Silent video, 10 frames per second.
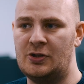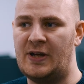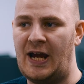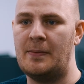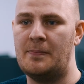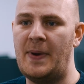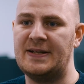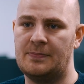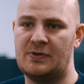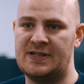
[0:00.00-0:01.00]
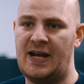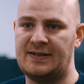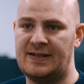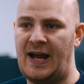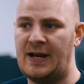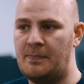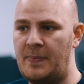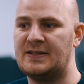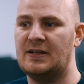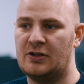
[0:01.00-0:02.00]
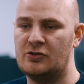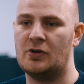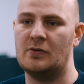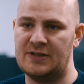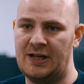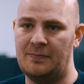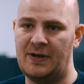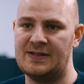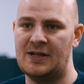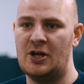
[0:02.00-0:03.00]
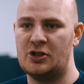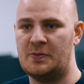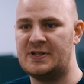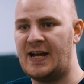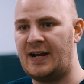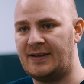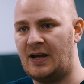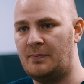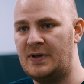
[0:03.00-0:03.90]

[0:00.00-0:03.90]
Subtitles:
so you can better protect and add better controls in place to protect that